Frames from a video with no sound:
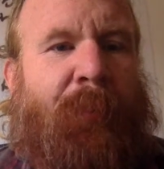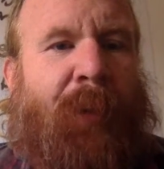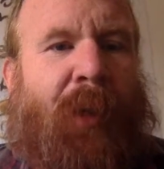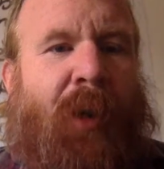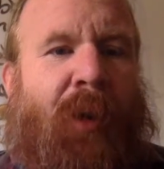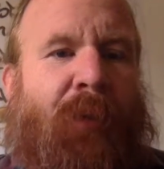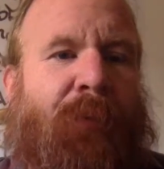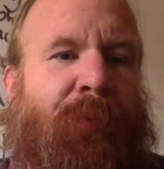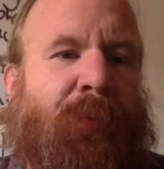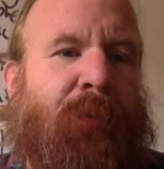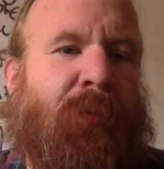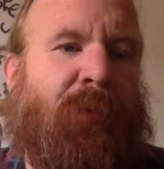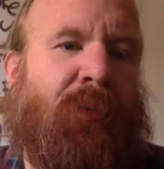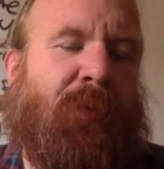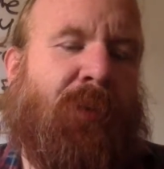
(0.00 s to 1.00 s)

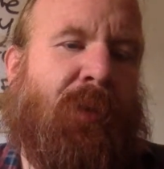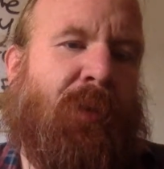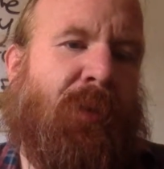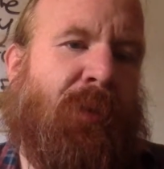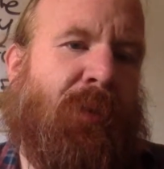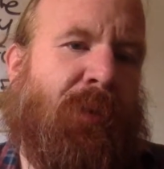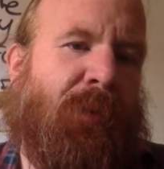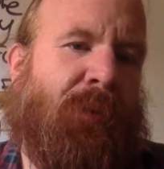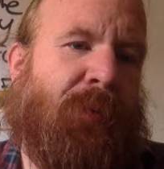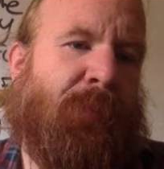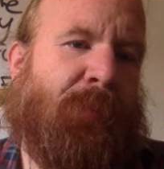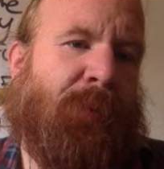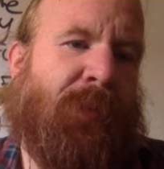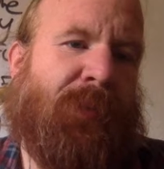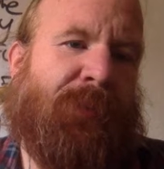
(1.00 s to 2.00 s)
powerful,
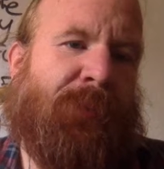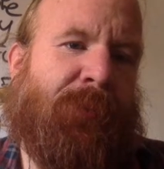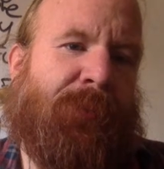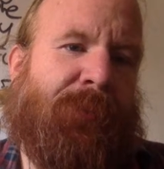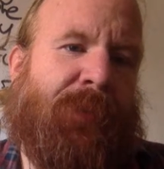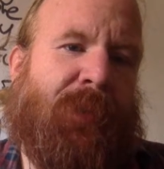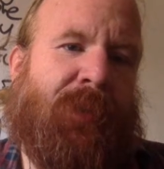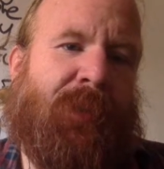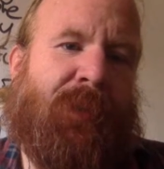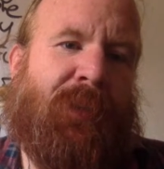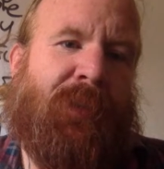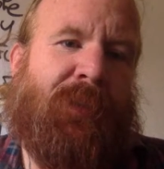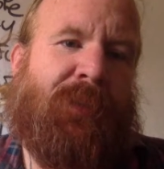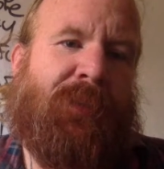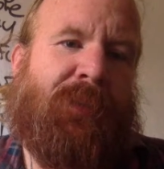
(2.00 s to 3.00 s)
blissful
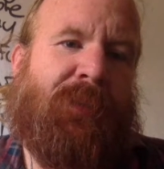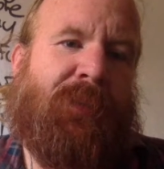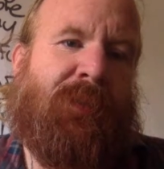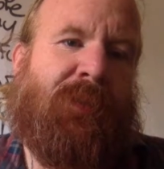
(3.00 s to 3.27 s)
feelings